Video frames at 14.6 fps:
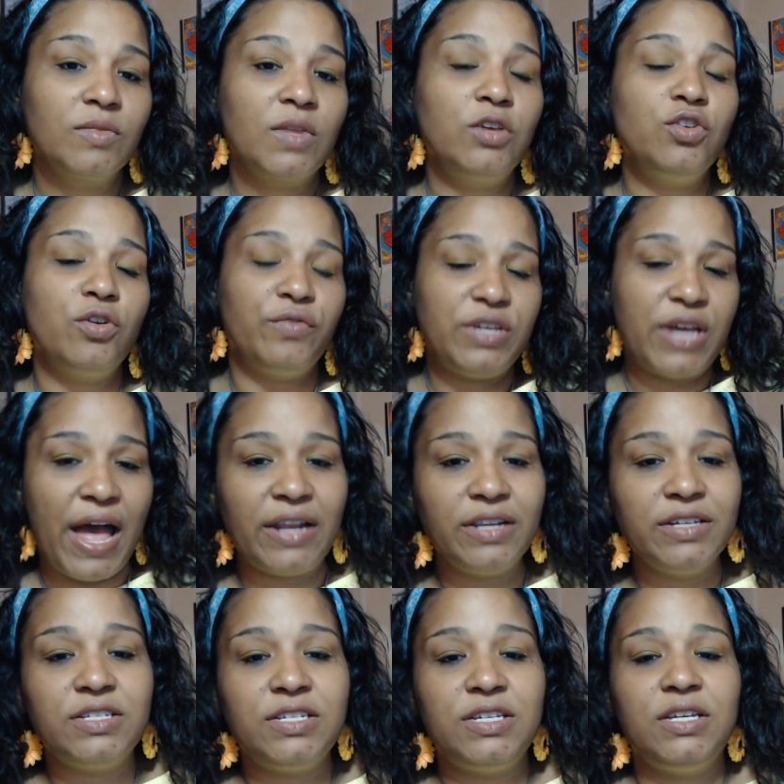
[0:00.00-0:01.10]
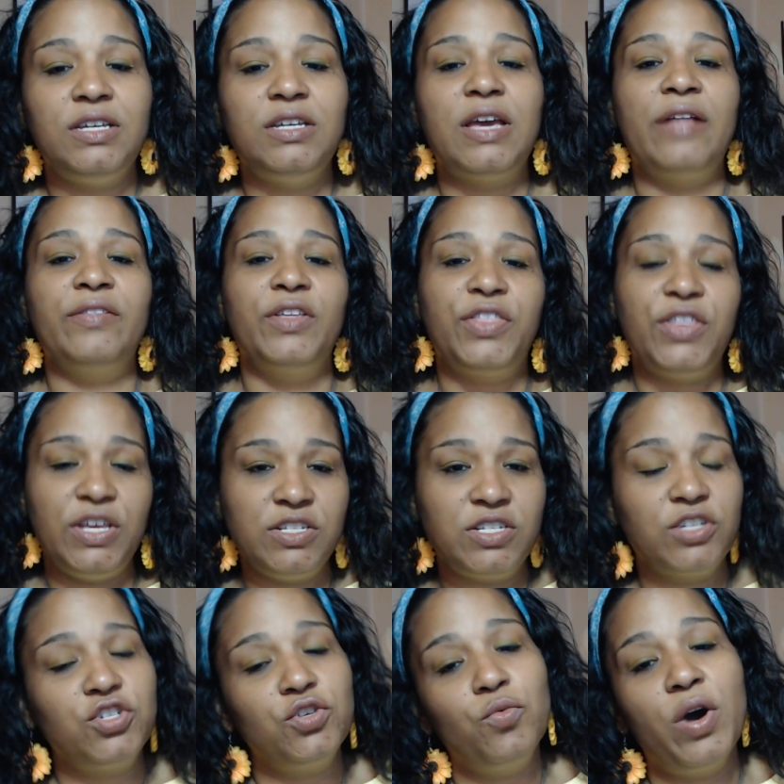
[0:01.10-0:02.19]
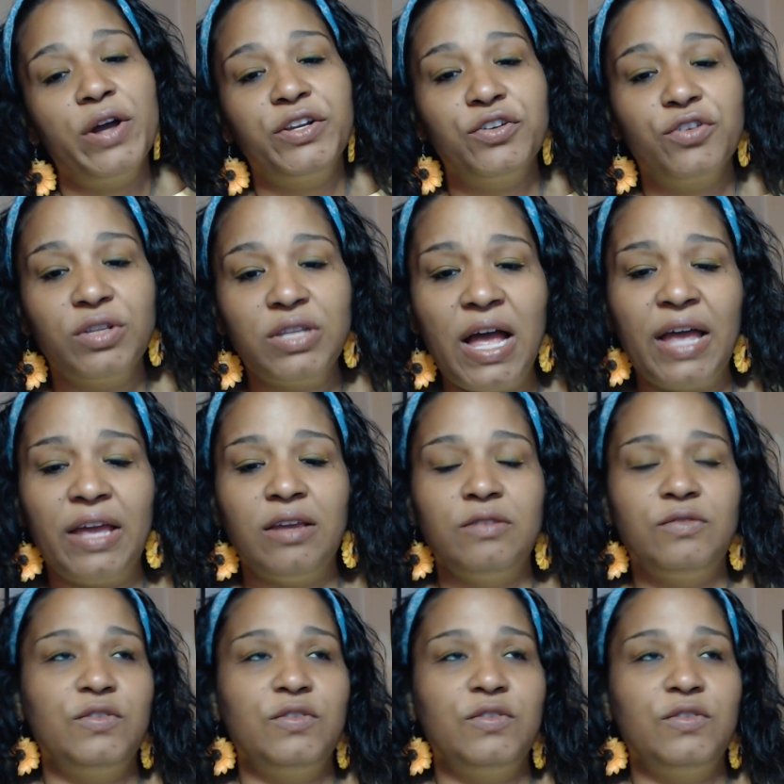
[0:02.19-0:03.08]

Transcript: your reality and the things that you want in your life.